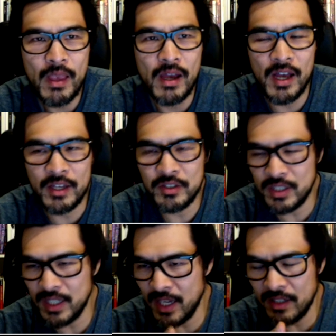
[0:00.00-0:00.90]
You
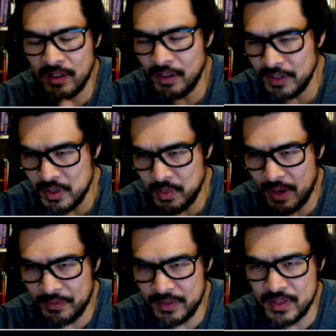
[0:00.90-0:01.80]
can get all these
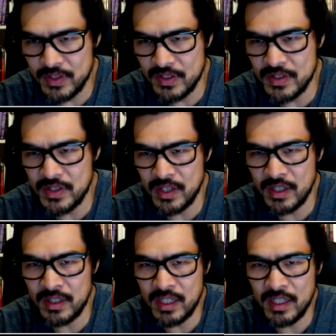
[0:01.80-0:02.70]
references
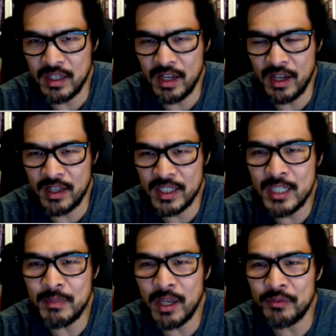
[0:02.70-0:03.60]
in the
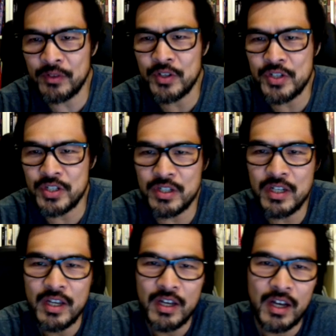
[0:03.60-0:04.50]
email version
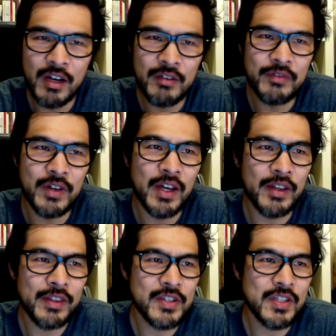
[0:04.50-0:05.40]

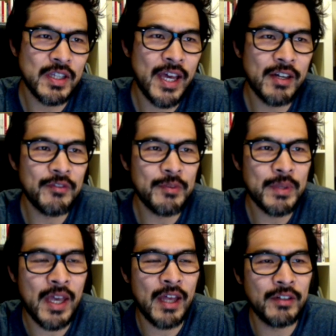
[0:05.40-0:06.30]
of this letter from
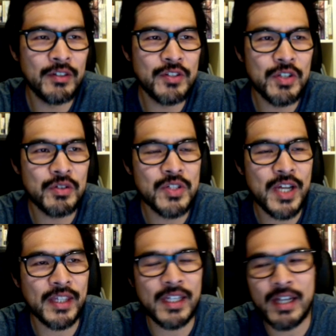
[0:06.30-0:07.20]
the elders, so
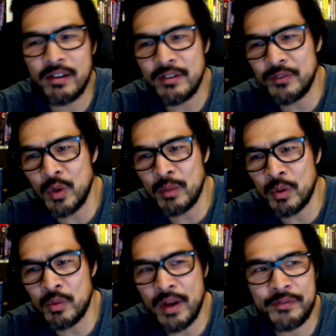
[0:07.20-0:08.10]
check that out if you want
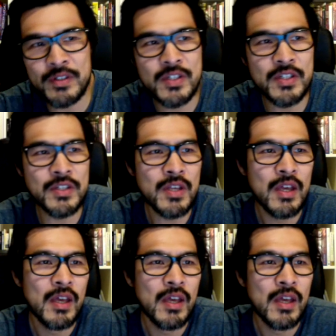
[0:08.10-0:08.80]
more references.